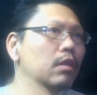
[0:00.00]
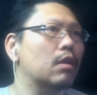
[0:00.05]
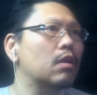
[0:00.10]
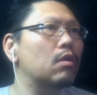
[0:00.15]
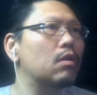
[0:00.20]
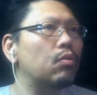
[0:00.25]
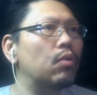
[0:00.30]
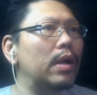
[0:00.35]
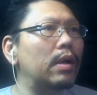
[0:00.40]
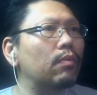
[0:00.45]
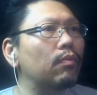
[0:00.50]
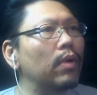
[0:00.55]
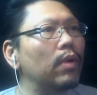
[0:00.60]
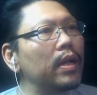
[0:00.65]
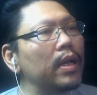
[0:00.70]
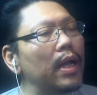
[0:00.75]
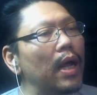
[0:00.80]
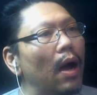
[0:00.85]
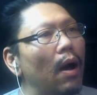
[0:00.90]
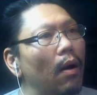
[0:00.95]
quick
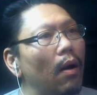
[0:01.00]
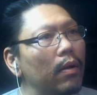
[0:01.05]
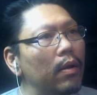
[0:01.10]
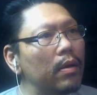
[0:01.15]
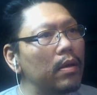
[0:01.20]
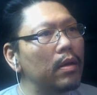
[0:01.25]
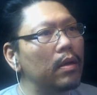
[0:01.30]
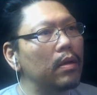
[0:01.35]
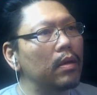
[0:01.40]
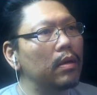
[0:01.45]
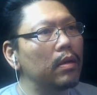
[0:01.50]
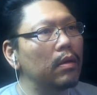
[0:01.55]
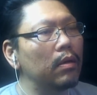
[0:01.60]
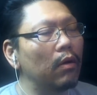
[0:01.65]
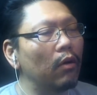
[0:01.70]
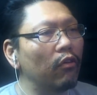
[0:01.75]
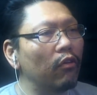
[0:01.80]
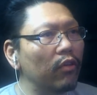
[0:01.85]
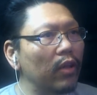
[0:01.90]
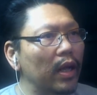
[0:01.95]
rundown.
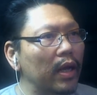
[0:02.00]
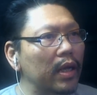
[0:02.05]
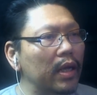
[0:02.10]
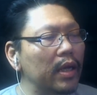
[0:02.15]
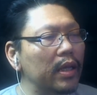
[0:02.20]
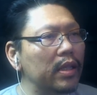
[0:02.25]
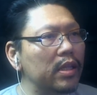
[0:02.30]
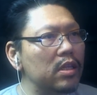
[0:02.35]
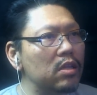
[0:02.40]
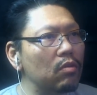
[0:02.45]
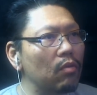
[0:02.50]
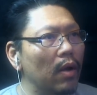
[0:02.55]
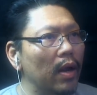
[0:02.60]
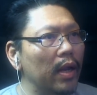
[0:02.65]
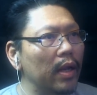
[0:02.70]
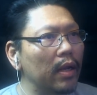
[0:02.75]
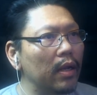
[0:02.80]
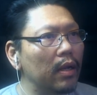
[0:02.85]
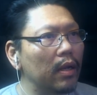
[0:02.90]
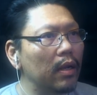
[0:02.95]
Hopefully I can get this
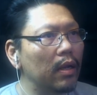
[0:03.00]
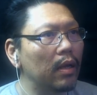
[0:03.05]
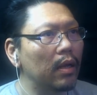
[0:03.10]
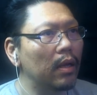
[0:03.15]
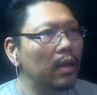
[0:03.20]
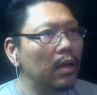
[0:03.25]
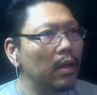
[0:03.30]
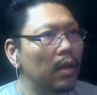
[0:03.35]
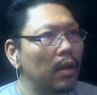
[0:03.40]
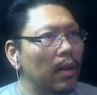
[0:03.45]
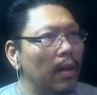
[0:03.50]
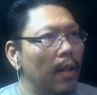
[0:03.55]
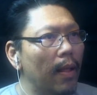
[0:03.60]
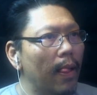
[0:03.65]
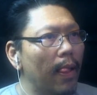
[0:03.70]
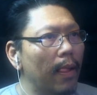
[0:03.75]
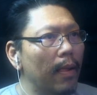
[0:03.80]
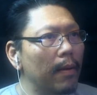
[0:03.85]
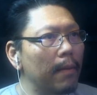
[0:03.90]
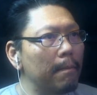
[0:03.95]
right.
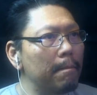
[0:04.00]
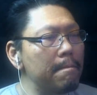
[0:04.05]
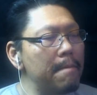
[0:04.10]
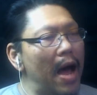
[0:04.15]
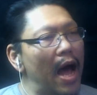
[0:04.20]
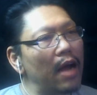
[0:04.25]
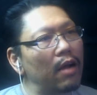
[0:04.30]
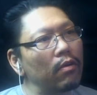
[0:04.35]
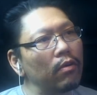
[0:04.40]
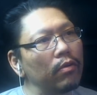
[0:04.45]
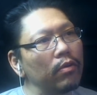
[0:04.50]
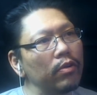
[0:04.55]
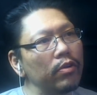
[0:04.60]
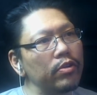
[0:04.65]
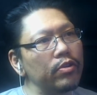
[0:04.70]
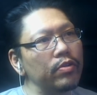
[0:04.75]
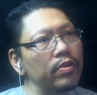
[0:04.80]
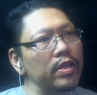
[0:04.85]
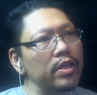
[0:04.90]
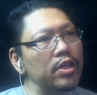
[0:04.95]

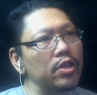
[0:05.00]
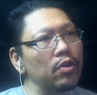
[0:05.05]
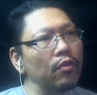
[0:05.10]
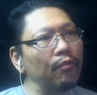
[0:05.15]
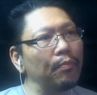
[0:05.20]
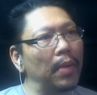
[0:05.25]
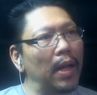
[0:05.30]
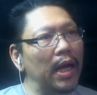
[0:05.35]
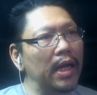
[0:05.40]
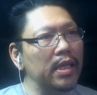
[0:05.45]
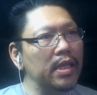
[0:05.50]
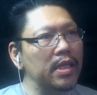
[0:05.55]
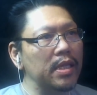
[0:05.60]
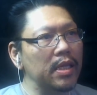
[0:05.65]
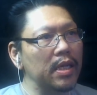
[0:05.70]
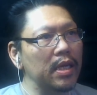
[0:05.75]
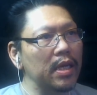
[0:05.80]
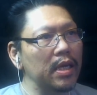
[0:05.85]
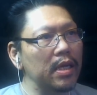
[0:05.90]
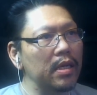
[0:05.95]
Macronutrients your plants
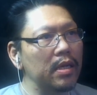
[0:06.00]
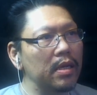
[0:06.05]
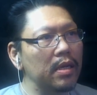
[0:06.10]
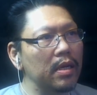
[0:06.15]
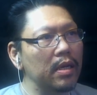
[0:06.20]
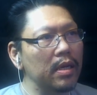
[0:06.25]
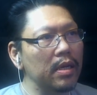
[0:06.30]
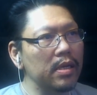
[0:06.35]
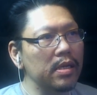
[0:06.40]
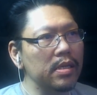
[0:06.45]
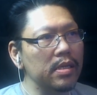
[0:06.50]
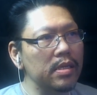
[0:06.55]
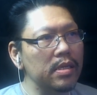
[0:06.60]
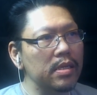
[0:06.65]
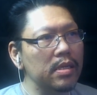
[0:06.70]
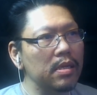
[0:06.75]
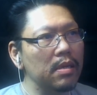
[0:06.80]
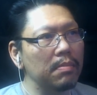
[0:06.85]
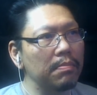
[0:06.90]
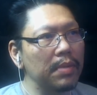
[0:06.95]
need
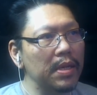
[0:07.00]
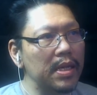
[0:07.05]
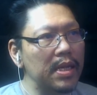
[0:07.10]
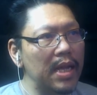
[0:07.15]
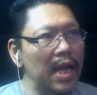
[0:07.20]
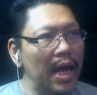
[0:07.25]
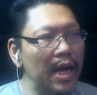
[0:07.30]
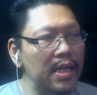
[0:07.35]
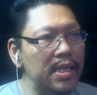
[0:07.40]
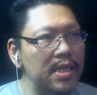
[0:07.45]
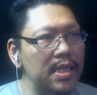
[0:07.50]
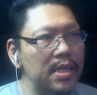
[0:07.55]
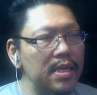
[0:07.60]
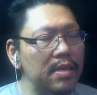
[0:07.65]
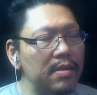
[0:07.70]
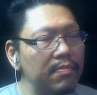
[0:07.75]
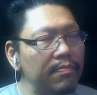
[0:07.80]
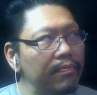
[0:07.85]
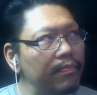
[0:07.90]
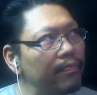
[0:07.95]
is
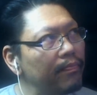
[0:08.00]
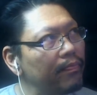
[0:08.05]
potassium,